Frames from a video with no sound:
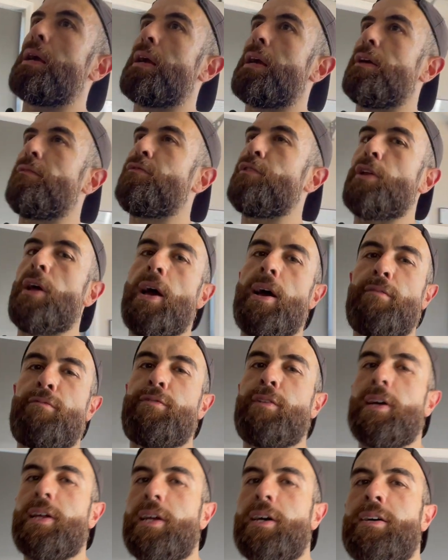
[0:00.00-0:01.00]
if you don't have
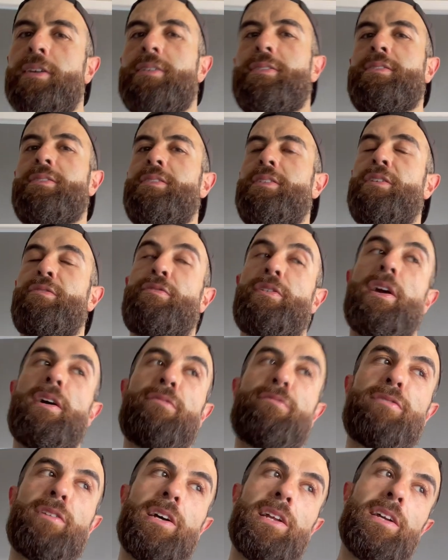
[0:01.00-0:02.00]
flutter. If you
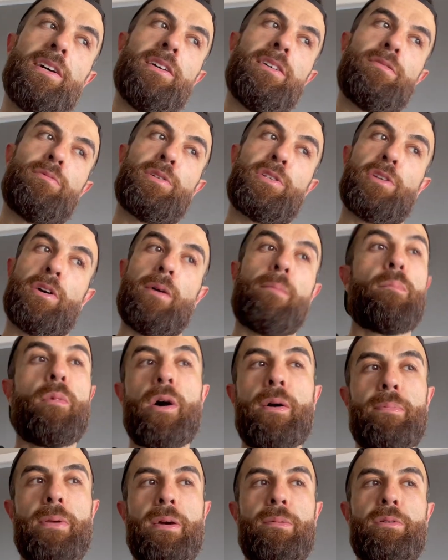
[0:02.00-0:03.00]
have flutter, which I
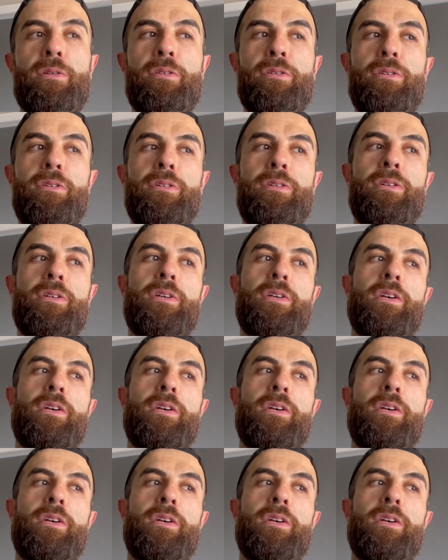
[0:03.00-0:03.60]
might be able to do,